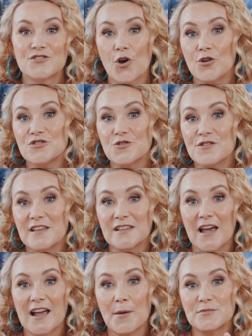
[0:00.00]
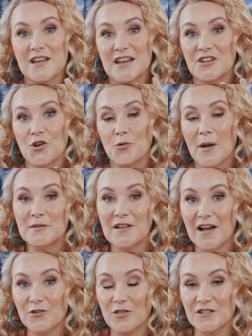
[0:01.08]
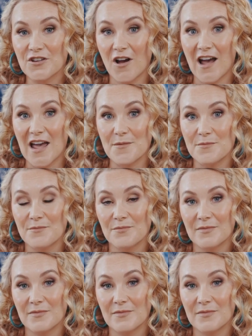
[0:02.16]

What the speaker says: Don't do things like updating your website all the time.